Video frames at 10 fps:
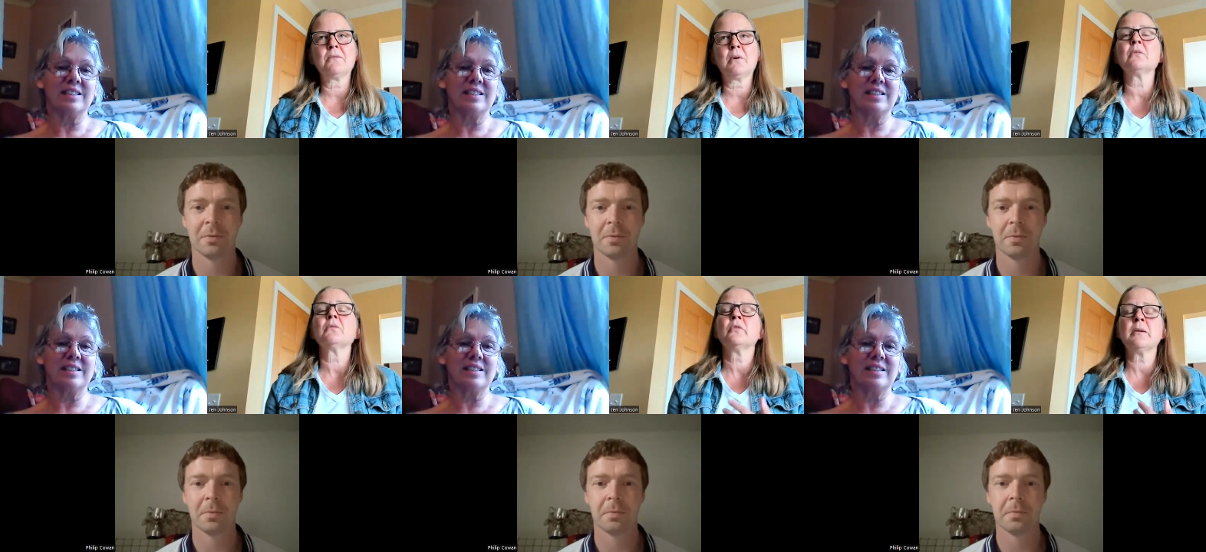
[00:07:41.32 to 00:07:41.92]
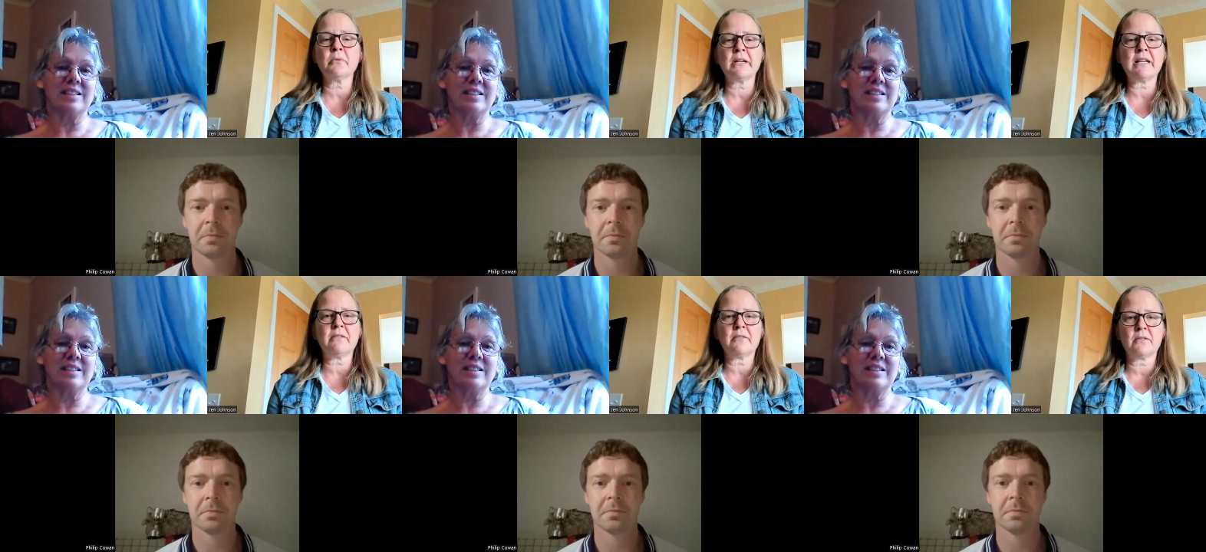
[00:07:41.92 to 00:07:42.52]
Speaker 1: well, we
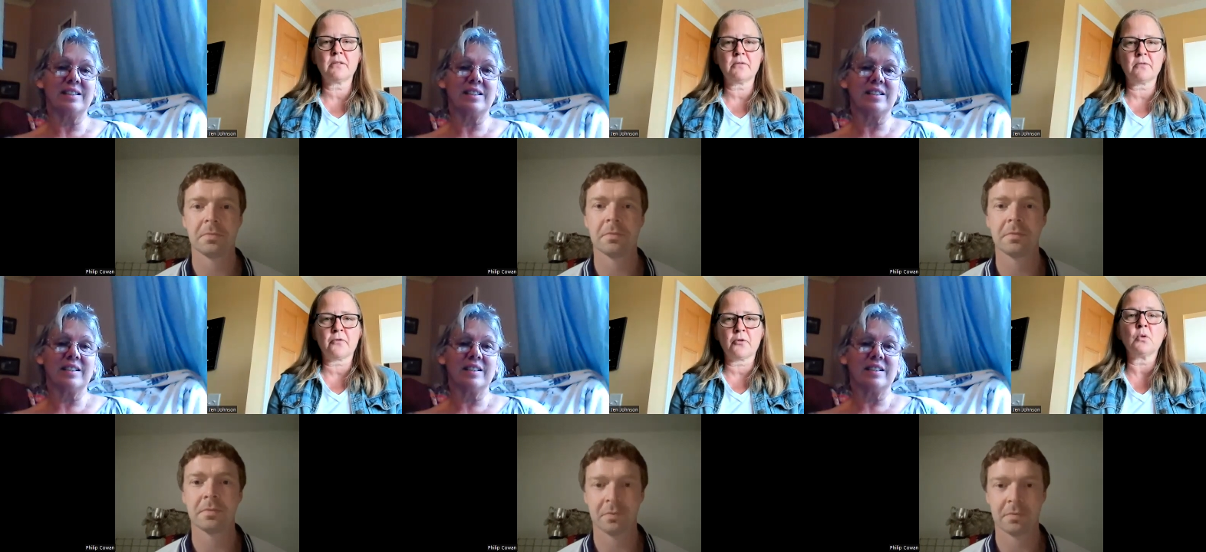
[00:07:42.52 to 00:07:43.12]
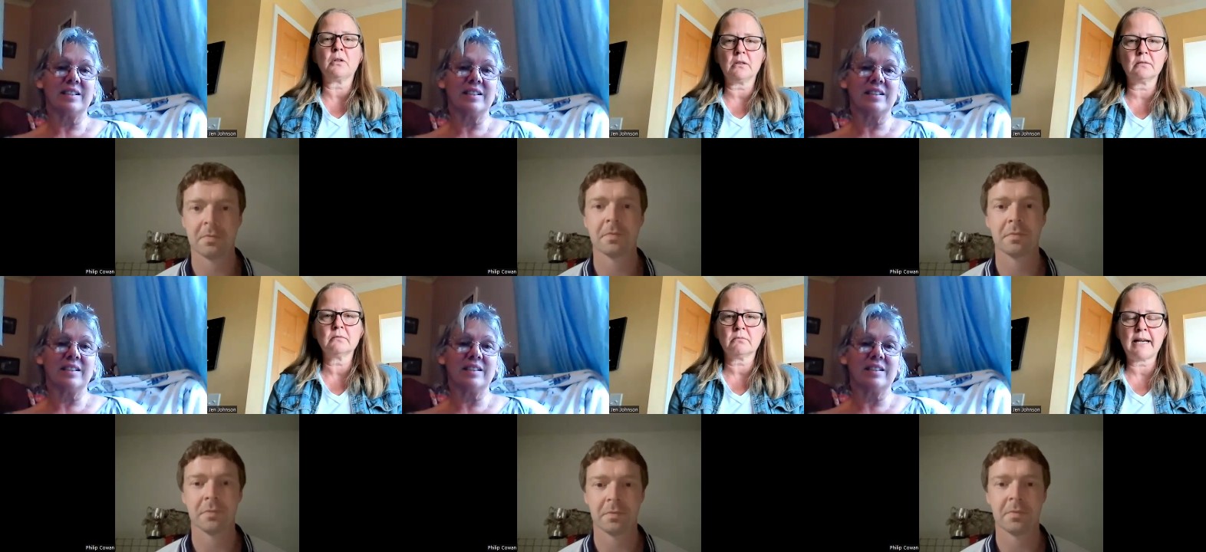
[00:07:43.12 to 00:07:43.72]
breed for
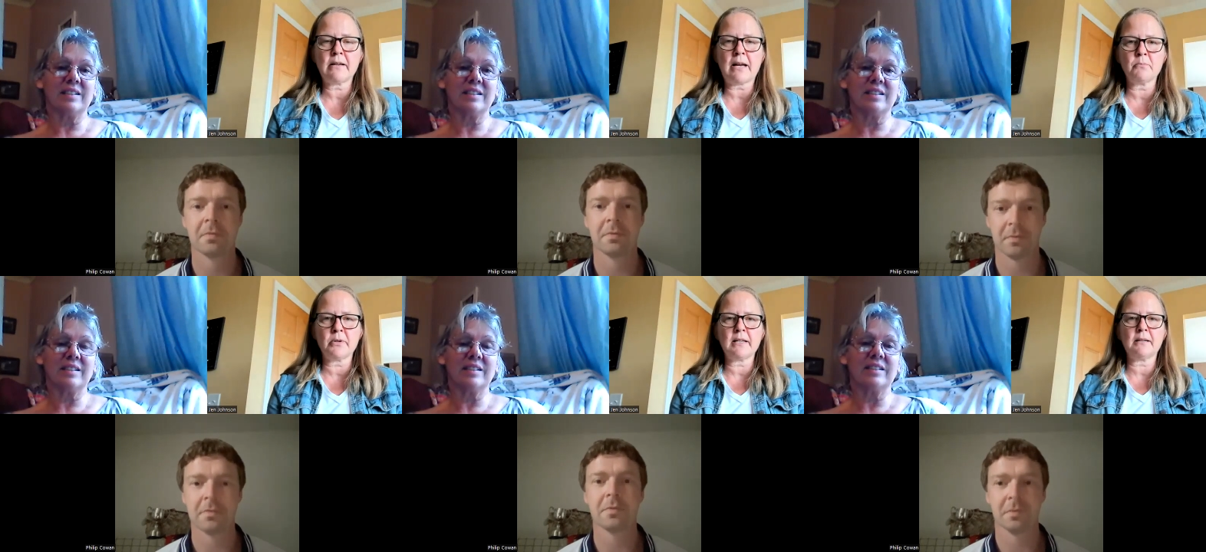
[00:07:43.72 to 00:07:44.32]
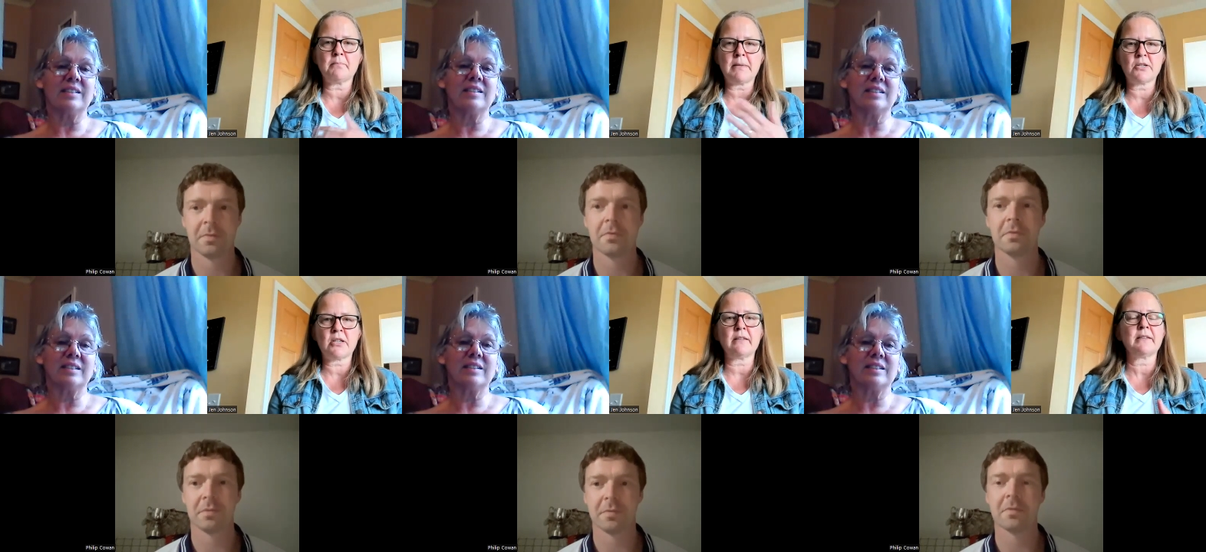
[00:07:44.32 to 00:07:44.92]
wool, right? I'm breeding my
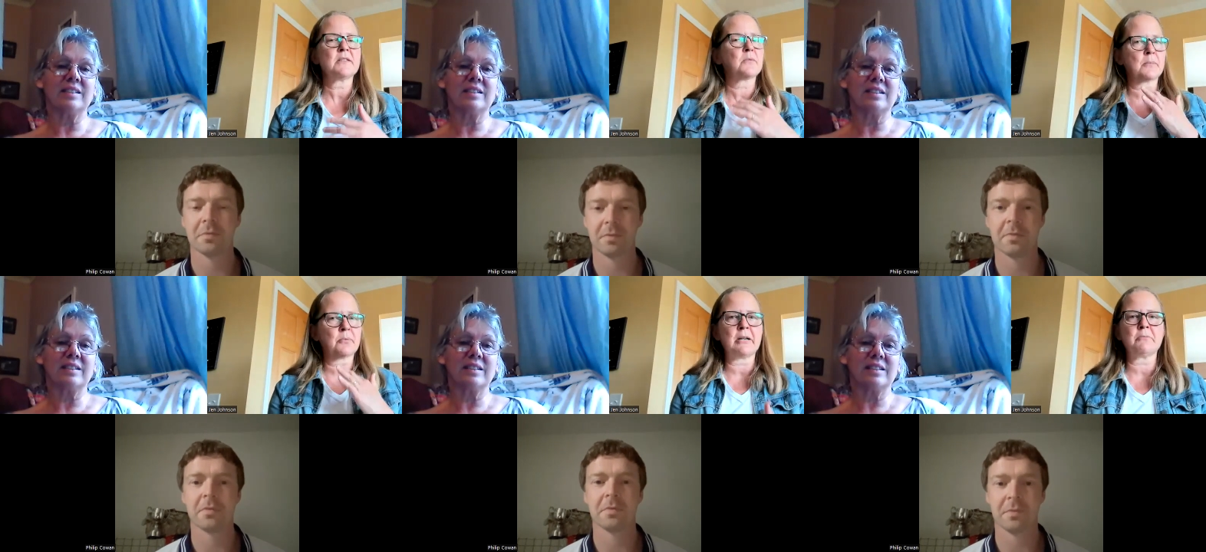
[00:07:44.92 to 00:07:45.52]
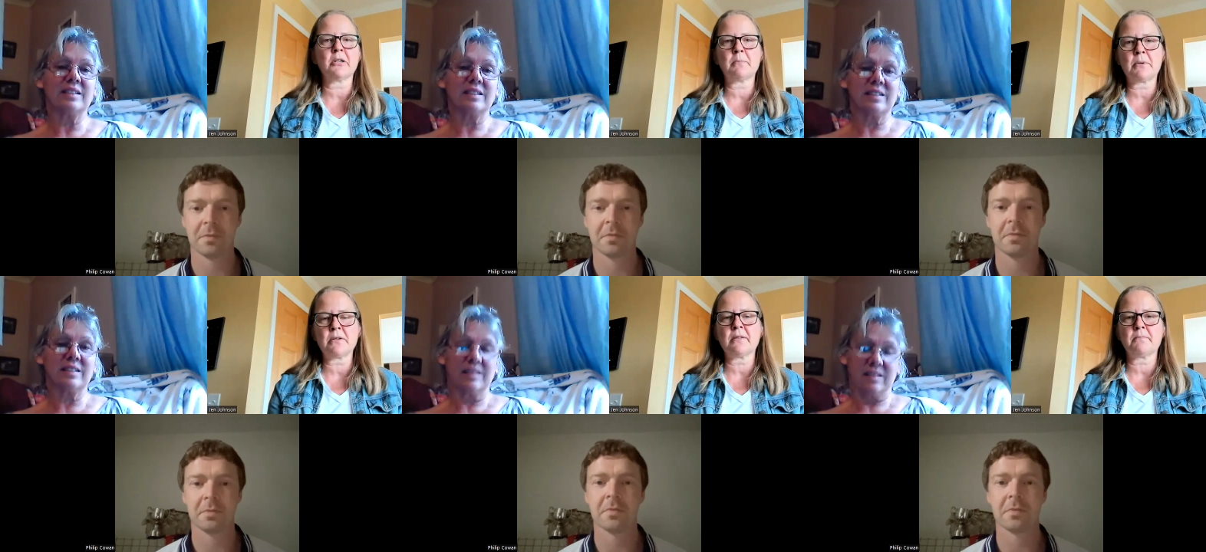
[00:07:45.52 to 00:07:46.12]
Shetlands with a primary
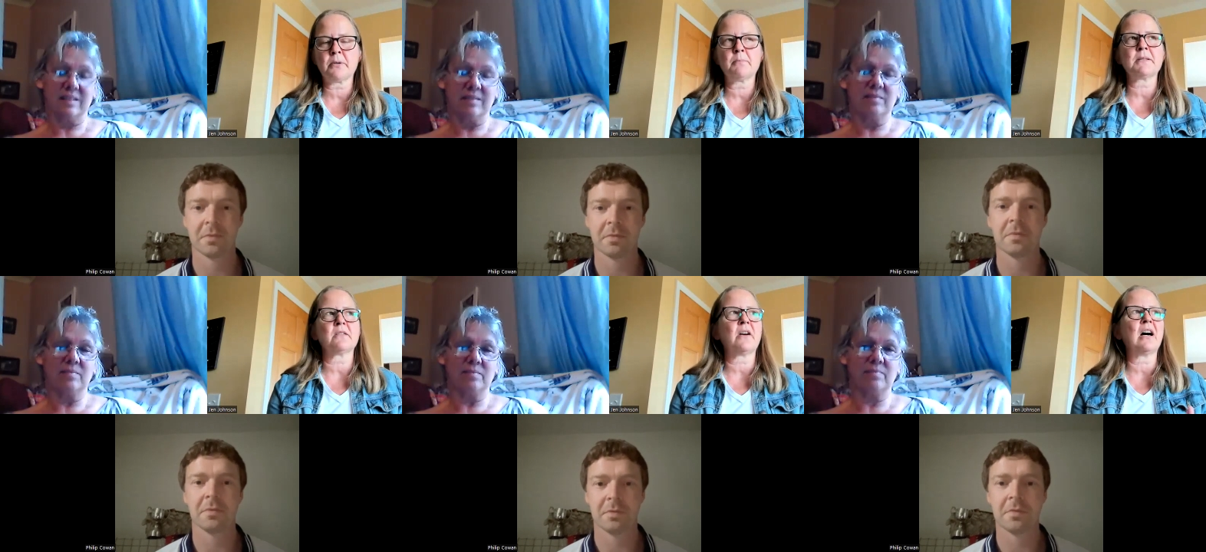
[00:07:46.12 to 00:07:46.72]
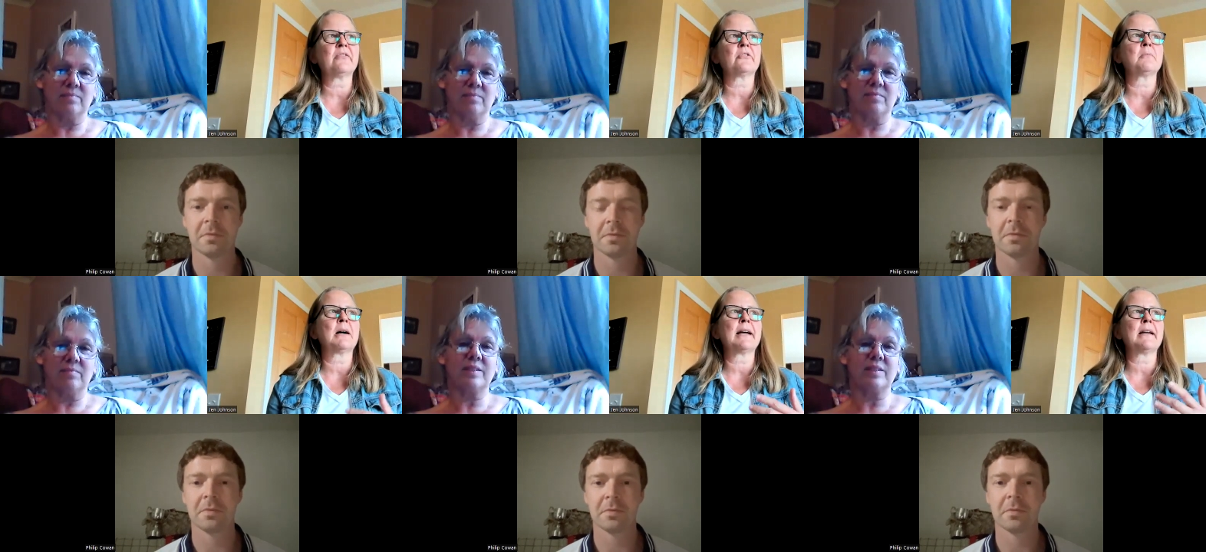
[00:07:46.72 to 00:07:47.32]
purpose purpose of offering
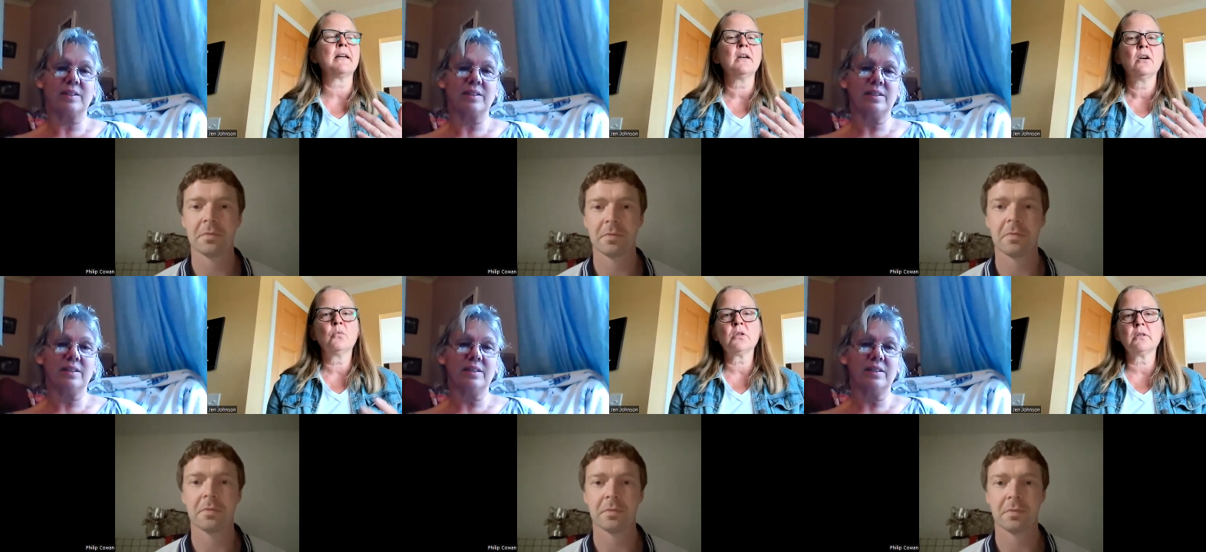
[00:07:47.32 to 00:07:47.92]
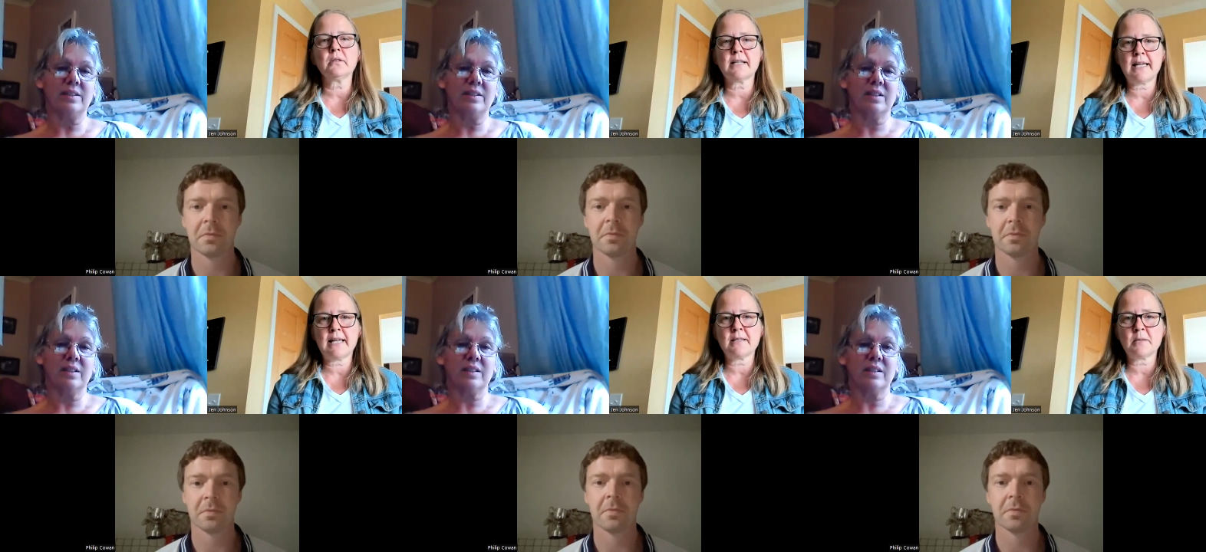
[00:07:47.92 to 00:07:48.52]
my wool to
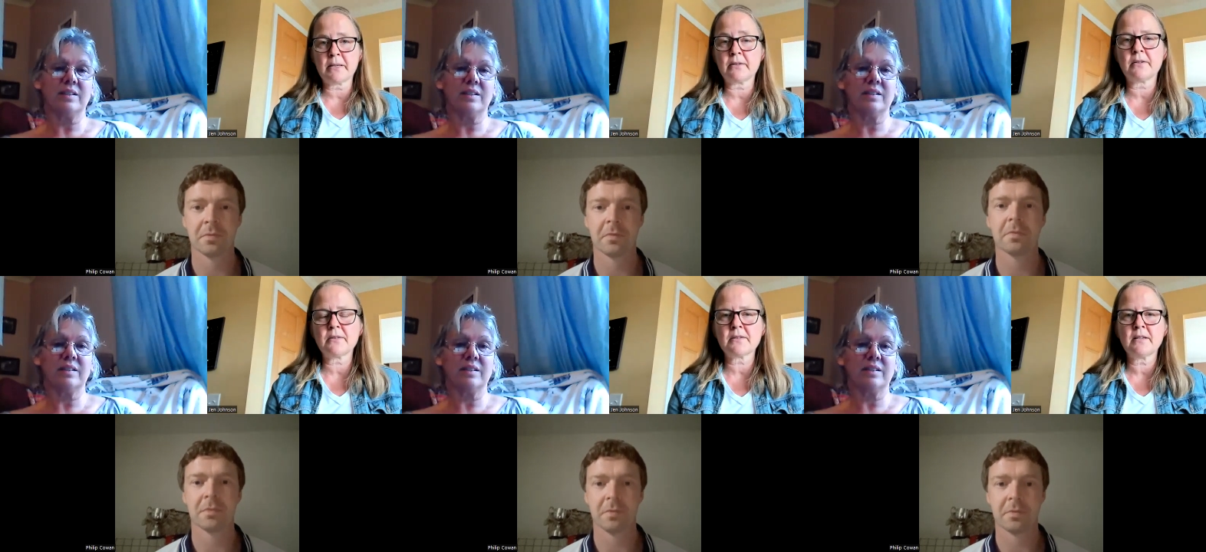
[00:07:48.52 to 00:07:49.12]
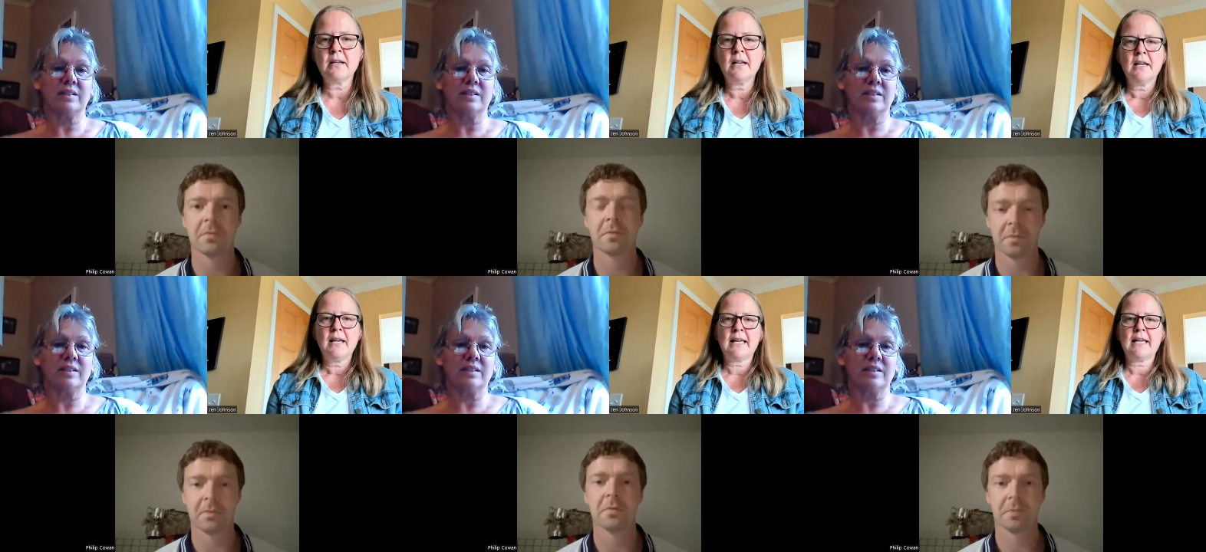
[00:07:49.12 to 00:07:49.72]
hand spinners.
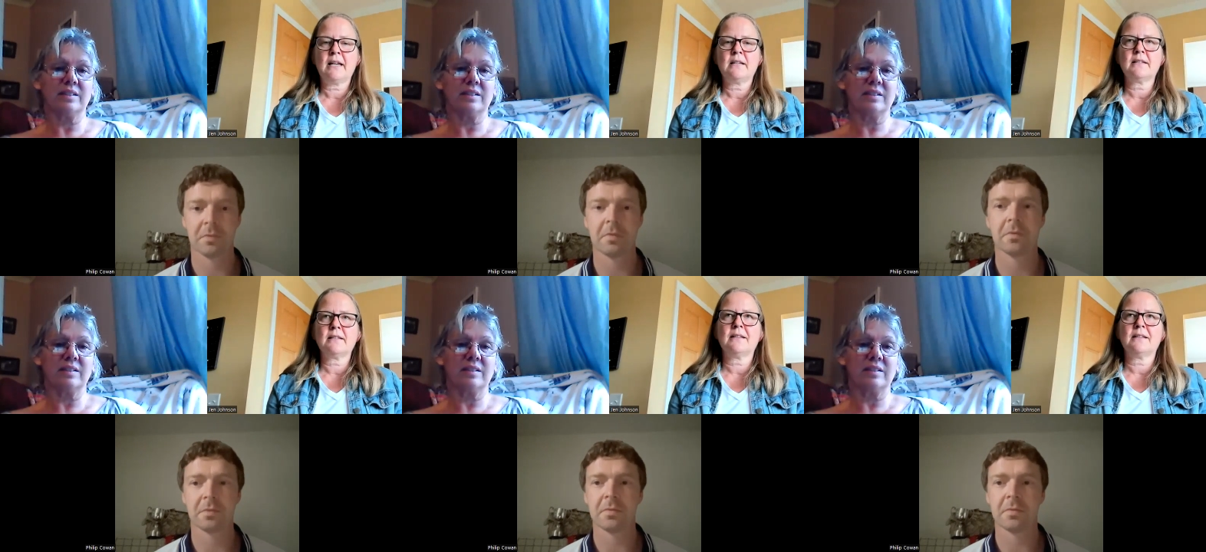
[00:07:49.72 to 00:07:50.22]
And